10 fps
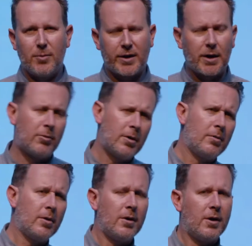might go,
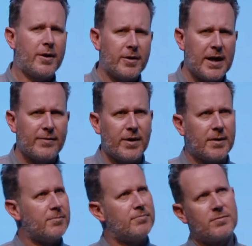well, I don't have
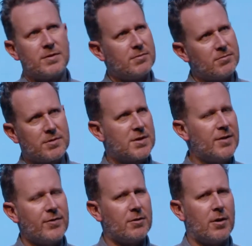a
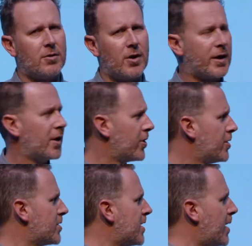7-year-old, right? Can I
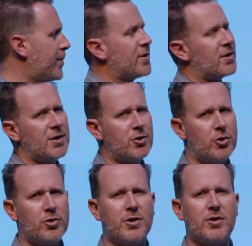use the ABCs?
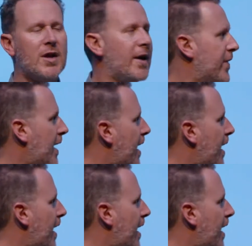You can use, the